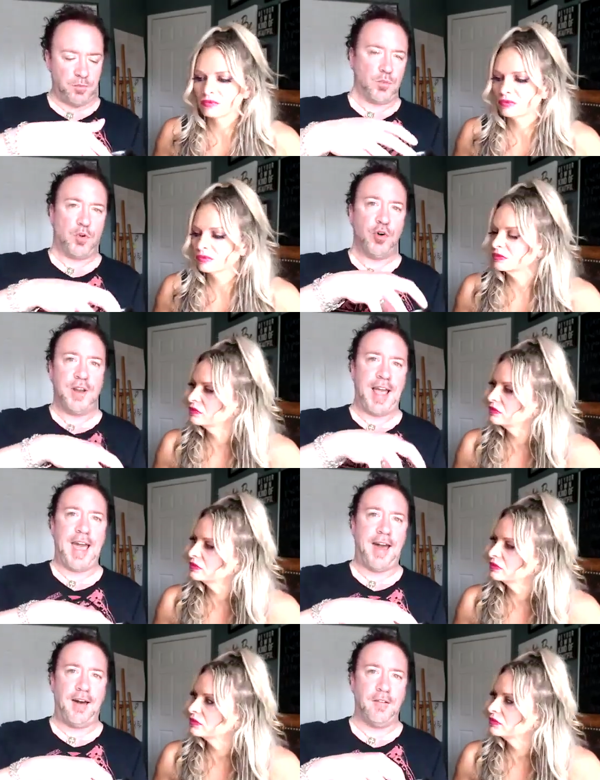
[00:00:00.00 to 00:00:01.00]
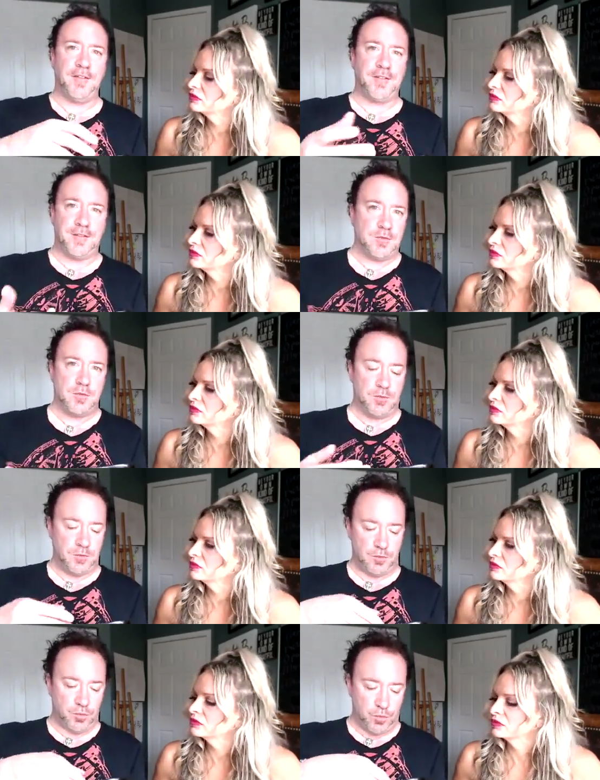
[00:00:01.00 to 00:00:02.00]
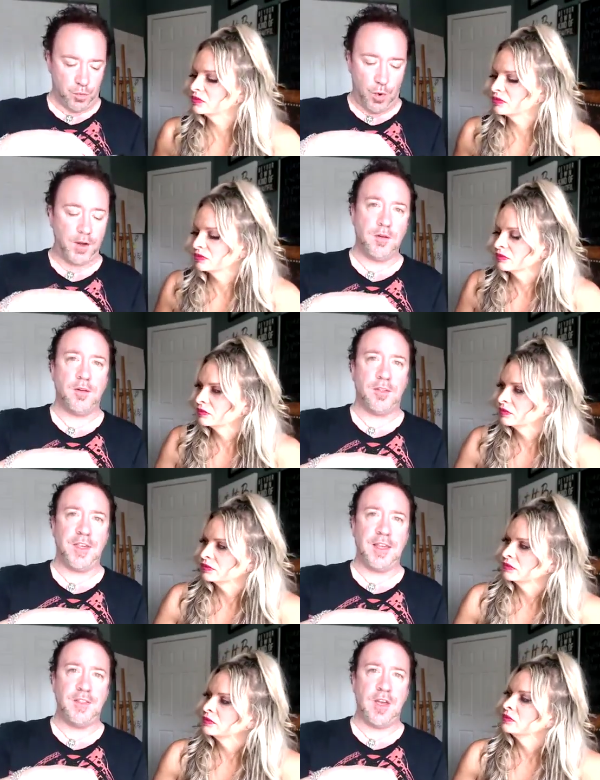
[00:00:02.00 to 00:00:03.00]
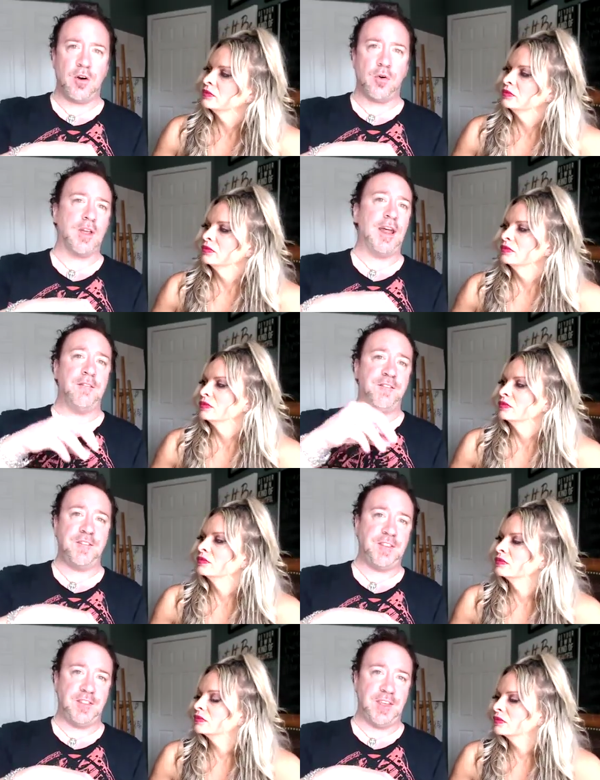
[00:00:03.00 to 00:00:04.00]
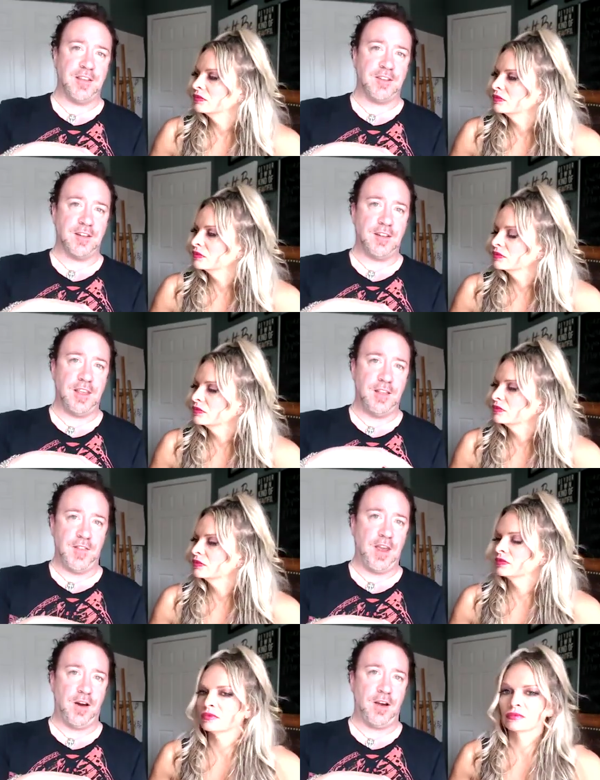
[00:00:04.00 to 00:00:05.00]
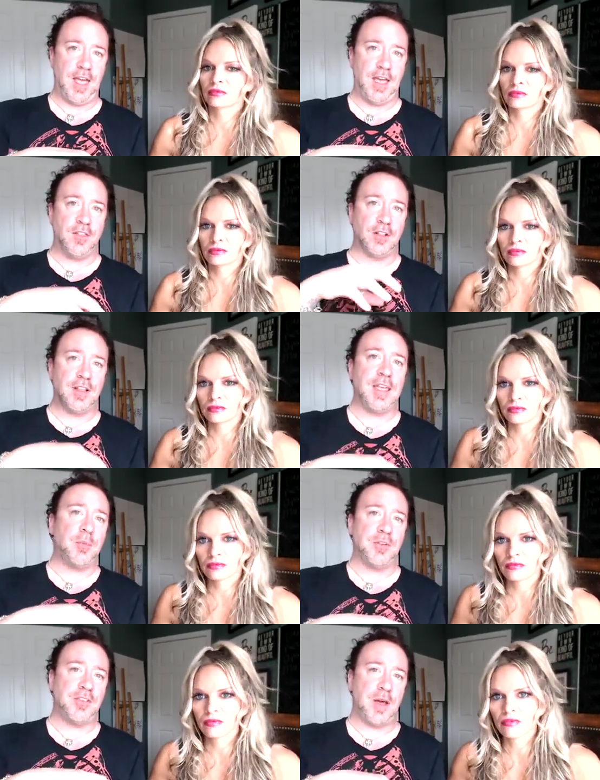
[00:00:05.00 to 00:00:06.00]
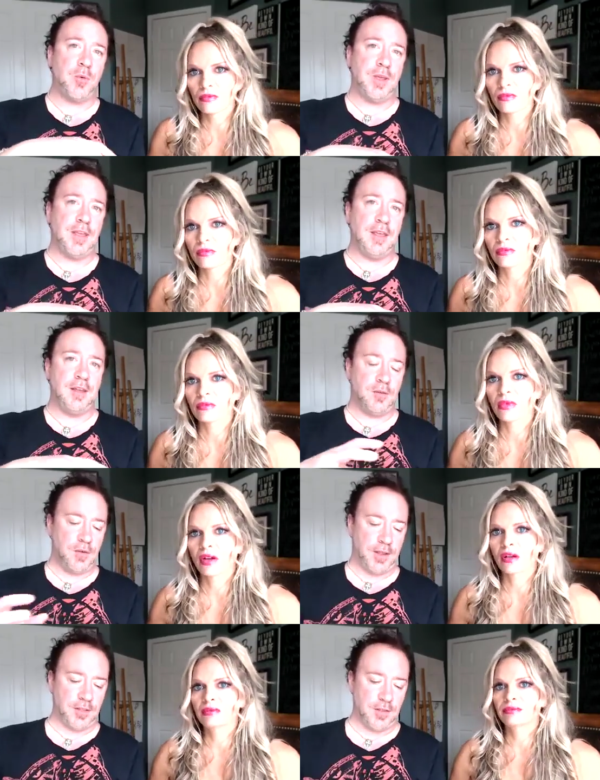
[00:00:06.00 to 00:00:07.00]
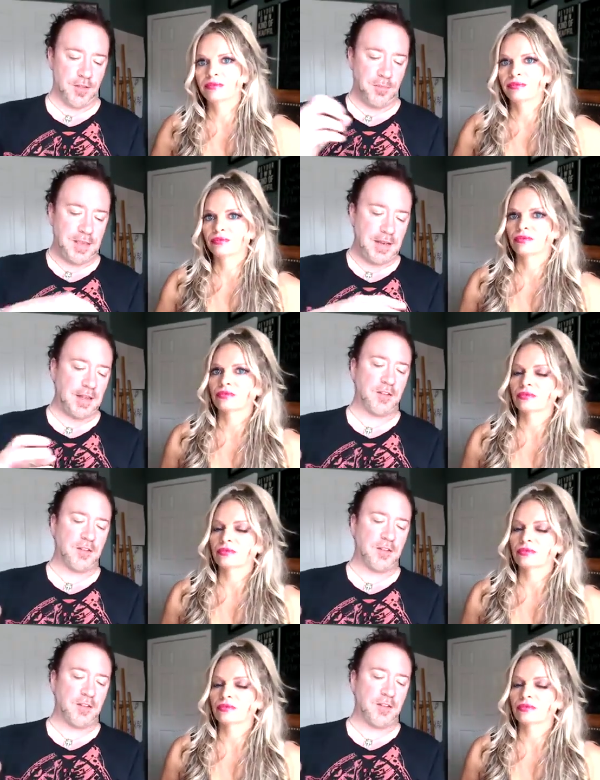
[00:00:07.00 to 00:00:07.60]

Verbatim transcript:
Speaker 1: could have one thing in there or could have 50 things in in there and the labels that we like the the meanings